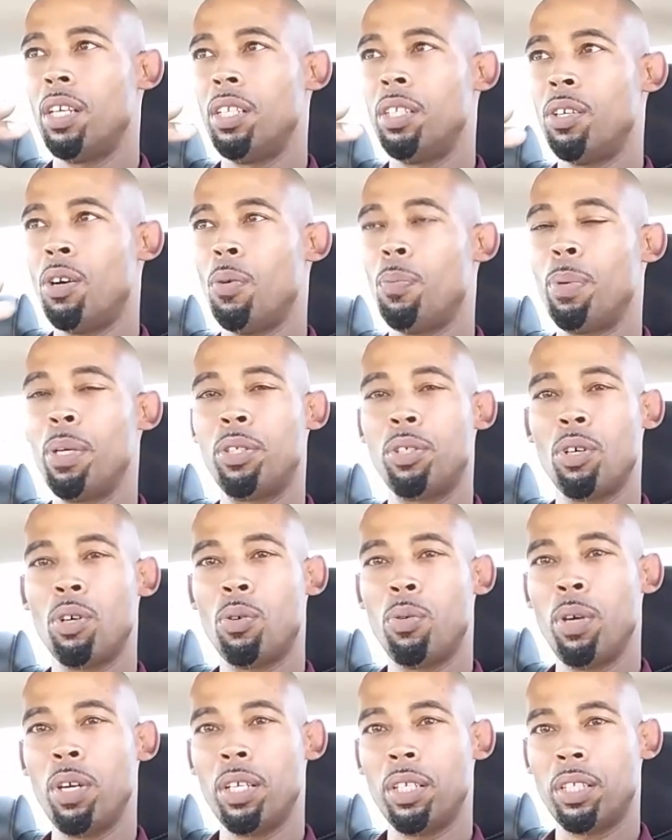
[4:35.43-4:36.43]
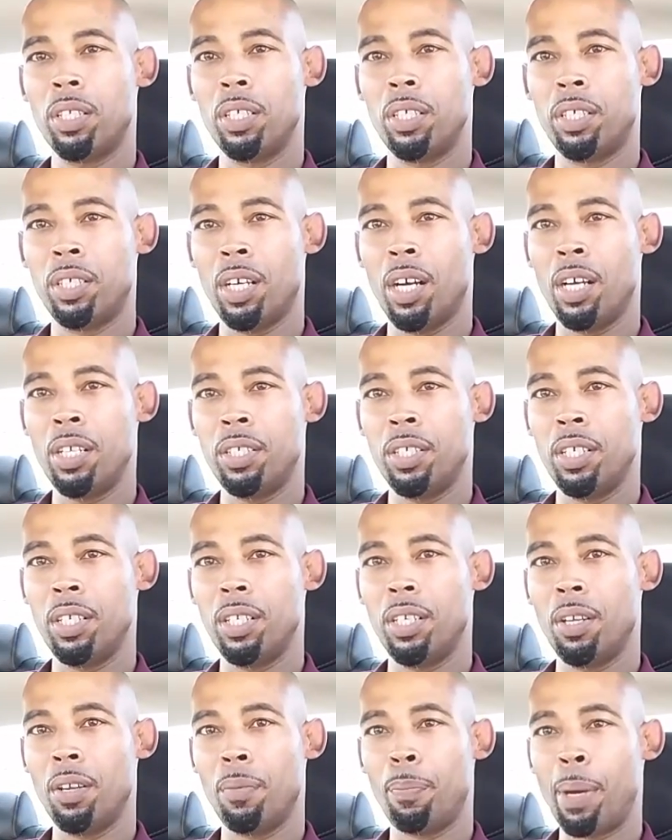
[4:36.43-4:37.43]
don't be so quick to judge it
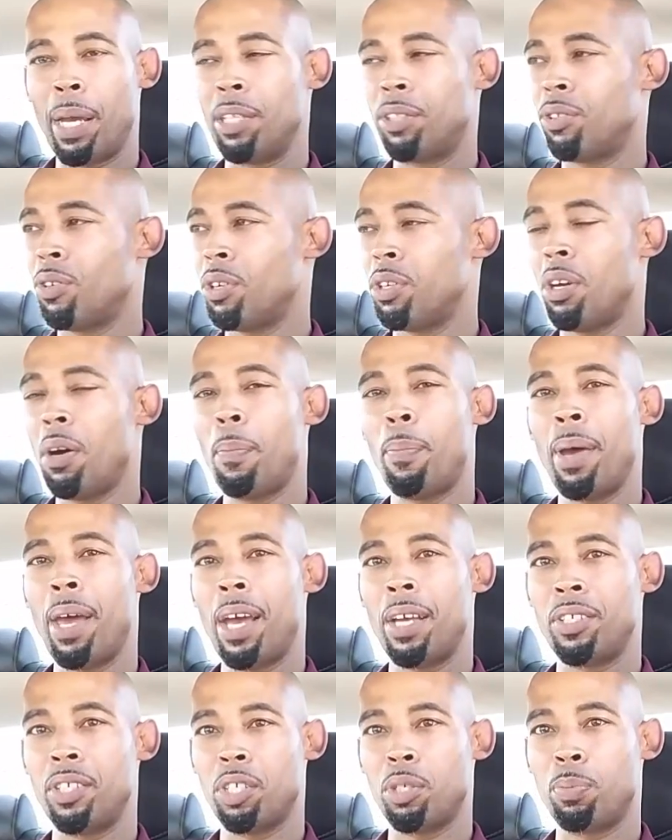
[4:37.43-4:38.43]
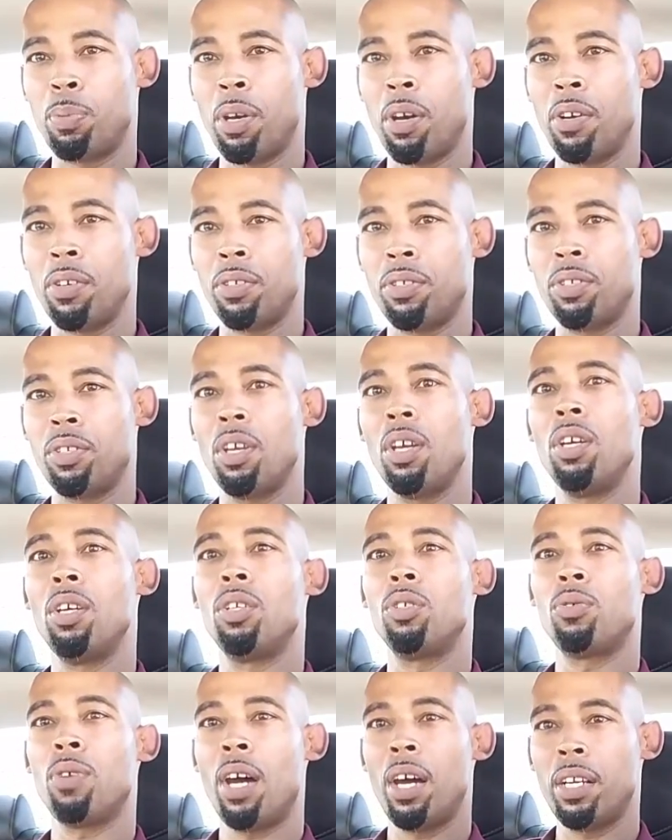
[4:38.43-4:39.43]
based on your past experience.
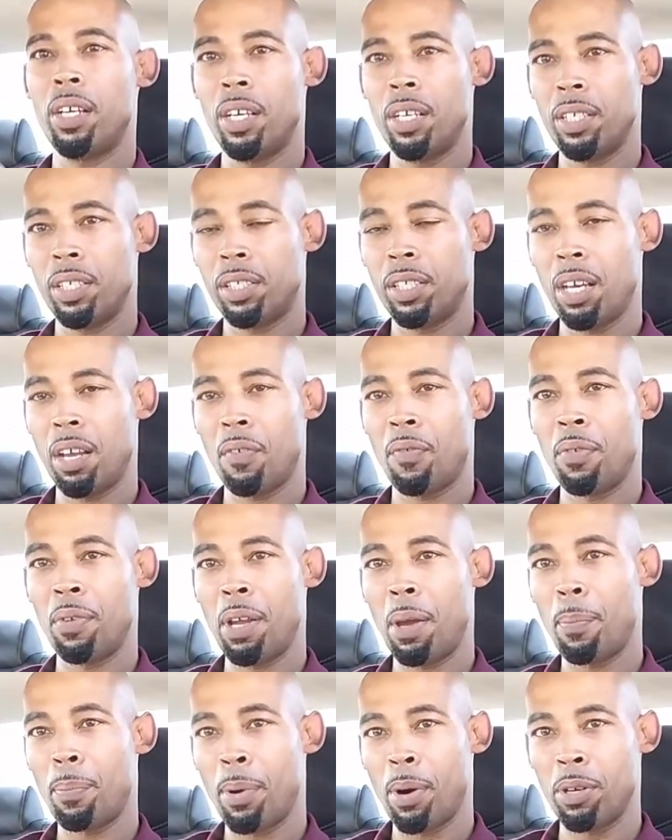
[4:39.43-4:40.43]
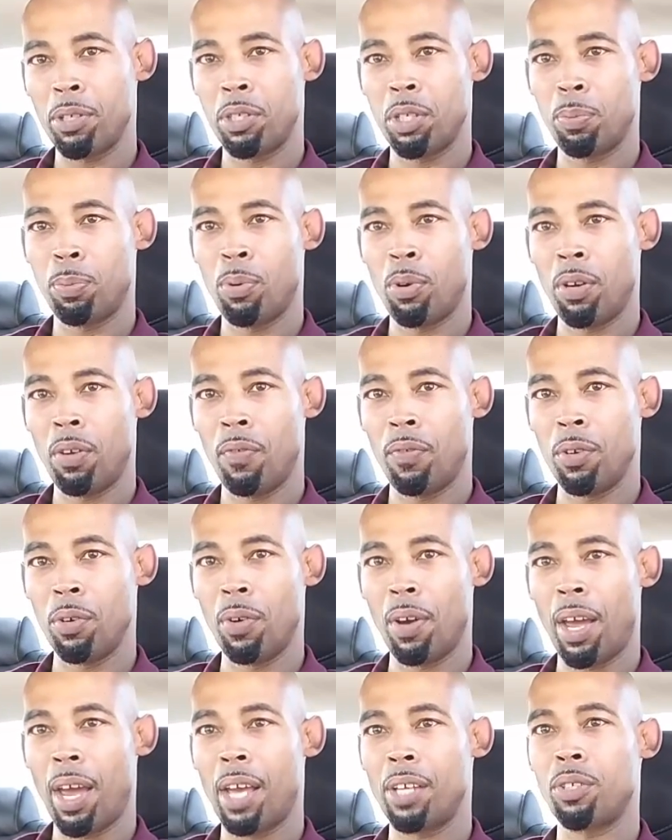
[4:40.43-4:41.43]
Try to understand it from that person's point of
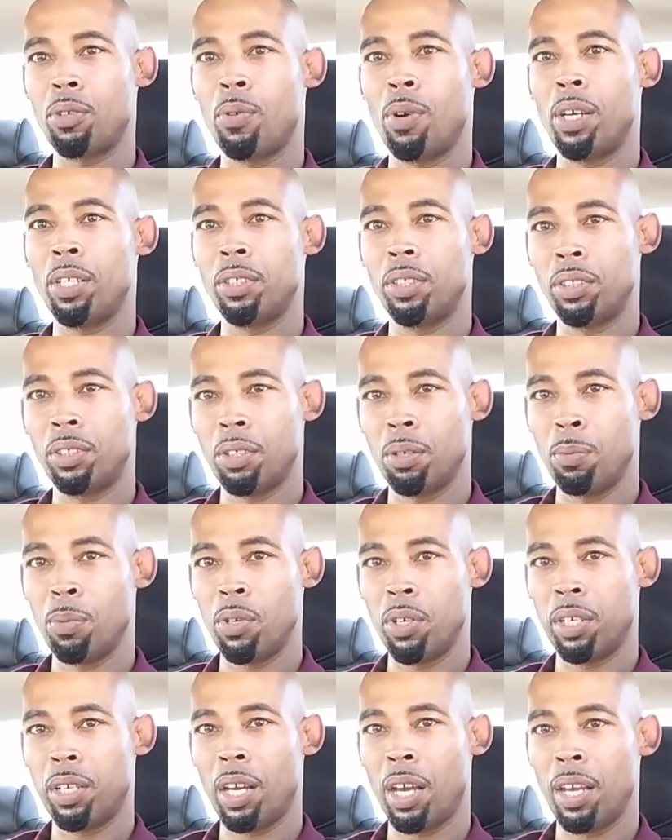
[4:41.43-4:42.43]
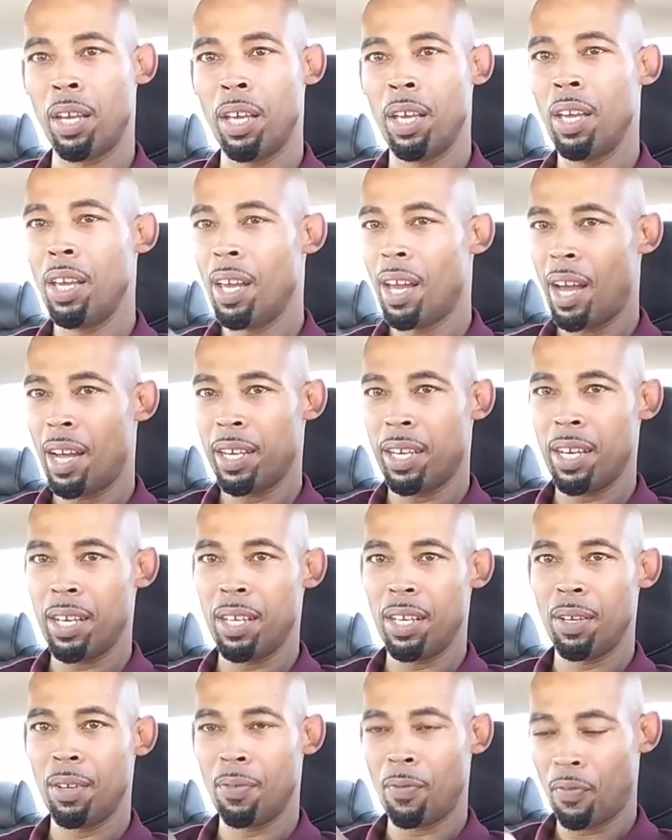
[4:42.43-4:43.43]
view. Ask questions, communicate. I
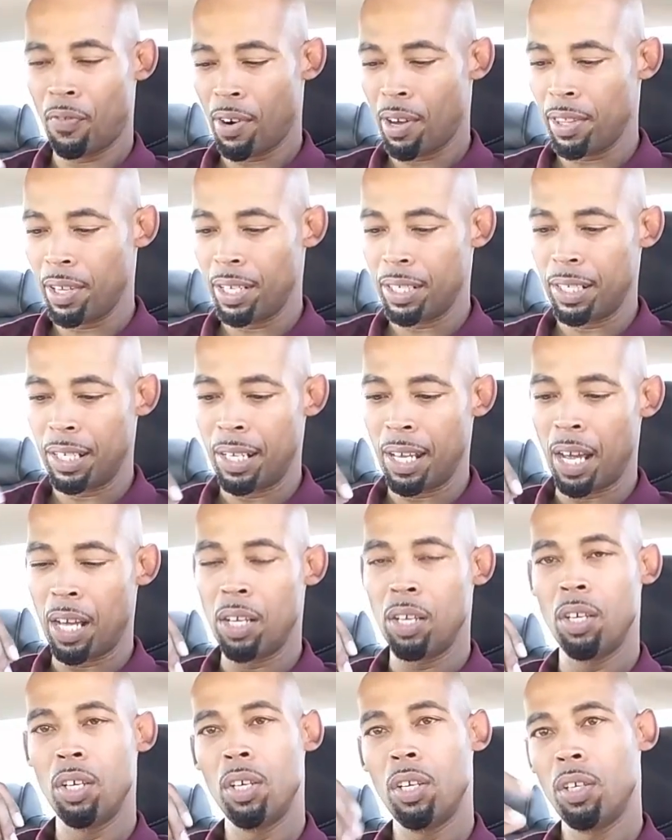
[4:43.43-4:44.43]
get further into that,